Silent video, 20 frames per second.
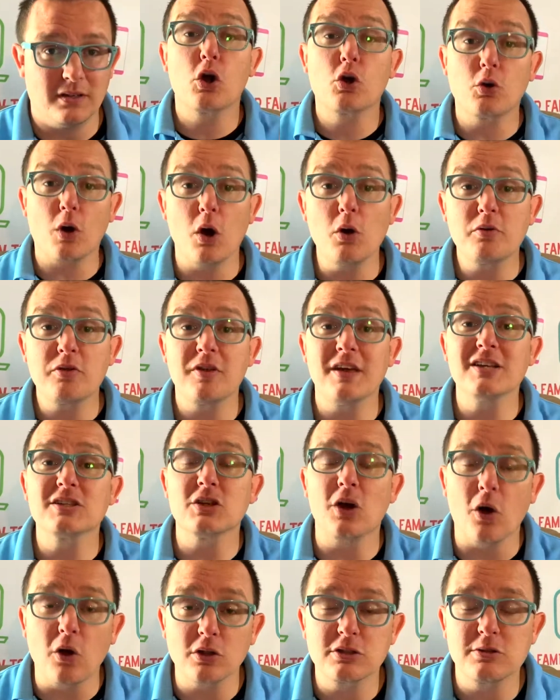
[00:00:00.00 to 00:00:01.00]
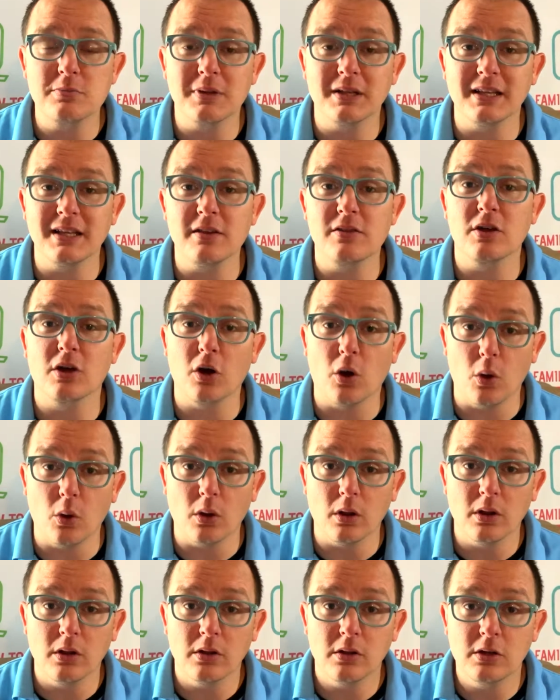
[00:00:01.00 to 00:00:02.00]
Growth is ultimately the goal.